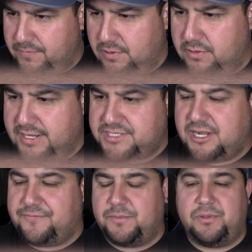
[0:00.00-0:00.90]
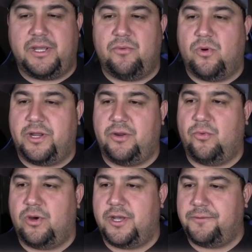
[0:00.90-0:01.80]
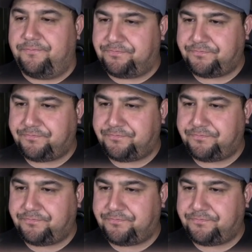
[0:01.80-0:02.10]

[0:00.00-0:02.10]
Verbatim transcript: That's off the plate. 1-1.